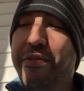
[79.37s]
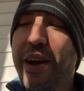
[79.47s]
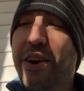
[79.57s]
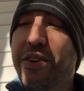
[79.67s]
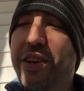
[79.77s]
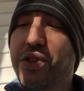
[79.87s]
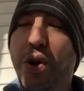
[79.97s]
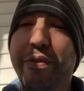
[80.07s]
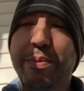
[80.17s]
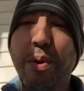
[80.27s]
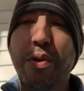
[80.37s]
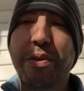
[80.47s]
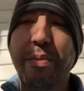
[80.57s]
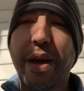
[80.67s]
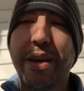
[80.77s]
found a
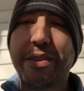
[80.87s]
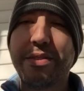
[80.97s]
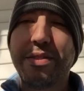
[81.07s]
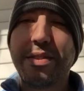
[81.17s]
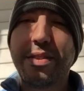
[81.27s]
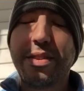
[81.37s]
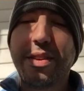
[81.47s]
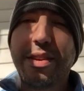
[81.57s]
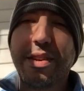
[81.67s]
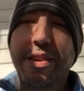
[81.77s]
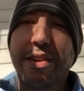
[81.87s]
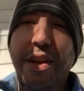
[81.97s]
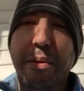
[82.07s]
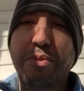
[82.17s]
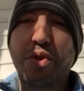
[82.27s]
soft-spoken man
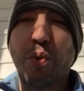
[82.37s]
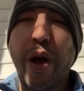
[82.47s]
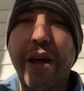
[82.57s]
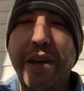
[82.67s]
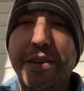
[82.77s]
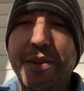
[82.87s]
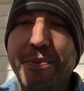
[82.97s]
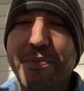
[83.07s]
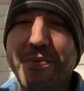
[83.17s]
named Dwayne,